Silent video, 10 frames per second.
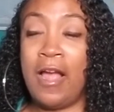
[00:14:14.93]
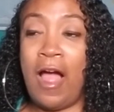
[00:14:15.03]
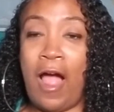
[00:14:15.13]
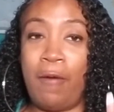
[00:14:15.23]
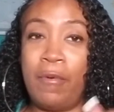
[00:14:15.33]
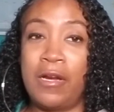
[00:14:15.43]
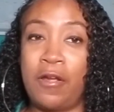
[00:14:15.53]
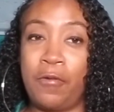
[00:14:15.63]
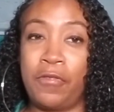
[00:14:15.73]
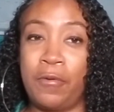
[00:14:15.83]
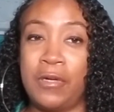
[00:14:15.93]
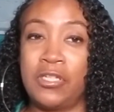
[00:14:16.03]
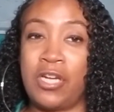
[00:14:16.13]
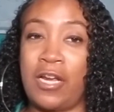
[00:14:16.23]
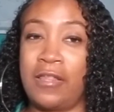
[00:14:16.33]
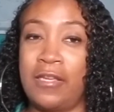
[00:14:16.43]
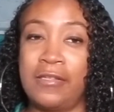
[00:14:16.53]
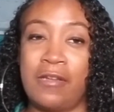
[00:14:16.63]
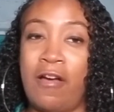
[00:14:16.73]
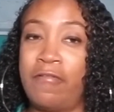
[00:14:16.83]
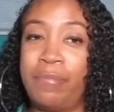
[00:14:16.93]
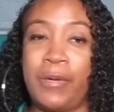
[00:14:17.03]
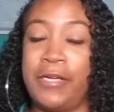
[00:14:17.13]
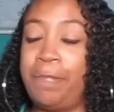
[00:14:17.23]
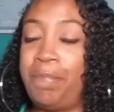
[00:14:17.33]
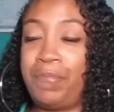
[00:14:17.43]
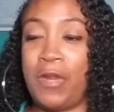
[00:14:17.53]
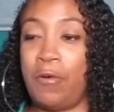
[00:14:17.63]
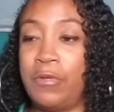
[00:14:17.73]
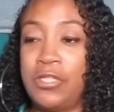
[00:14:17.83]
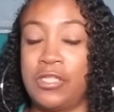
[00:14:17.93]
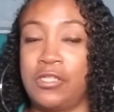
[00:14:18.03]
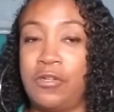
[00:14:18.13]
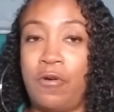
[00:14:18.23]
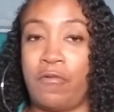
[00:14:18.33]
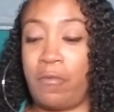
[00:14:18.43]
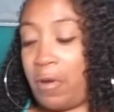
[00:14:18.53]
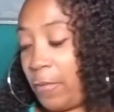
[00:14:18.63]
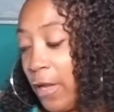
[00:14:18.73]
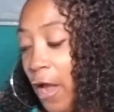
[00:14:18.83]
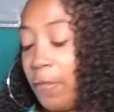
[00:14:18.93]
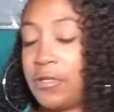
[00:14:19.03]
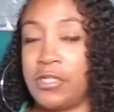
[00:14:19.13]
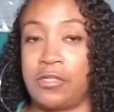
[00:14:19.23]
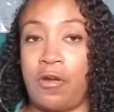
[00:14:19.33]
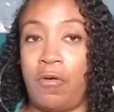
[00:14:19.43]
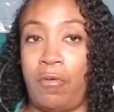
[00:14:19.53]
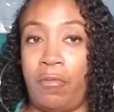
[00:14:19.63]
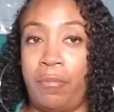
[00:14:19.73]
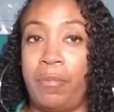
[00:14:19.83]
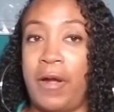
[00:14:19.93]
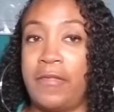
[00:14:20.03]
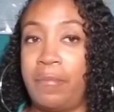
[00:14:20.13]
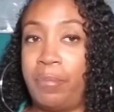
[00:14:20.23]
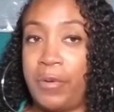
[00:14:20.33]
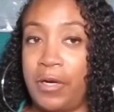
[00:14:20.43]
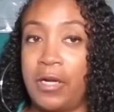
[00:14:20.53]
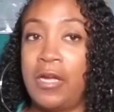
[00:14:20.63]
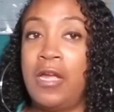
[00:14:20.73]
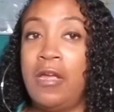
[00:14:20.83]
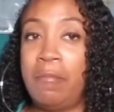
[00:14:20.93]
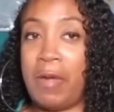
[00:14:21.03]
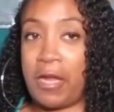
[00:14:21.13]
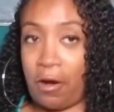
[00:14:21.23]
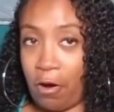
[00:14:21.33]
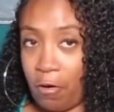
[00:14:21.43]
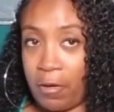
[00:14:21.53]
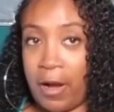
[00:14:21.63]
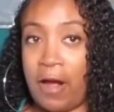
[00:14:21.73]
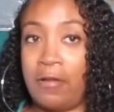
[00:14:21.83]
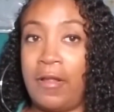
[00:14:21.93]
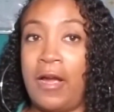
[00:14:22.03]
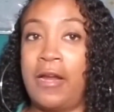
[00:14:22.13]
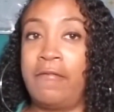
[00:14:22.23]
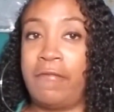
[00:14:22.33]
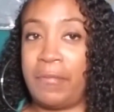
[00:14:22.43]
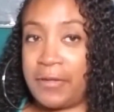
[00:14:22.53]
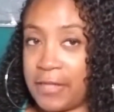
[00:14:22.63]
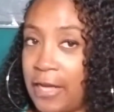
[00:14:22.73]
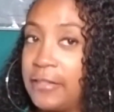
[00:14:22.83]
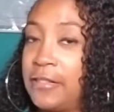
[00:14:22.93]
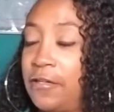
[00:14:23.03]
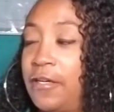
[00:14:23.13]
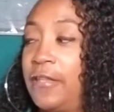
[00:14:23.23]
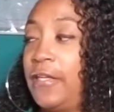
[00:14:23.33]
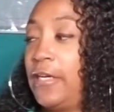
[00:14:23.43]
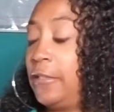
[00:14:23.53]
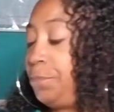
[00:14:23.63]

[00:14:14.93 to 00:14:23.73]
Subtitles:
I would go through and check things off, but it was just too overwhelming. I would just go by the book, make your own outline from the tests that are in there.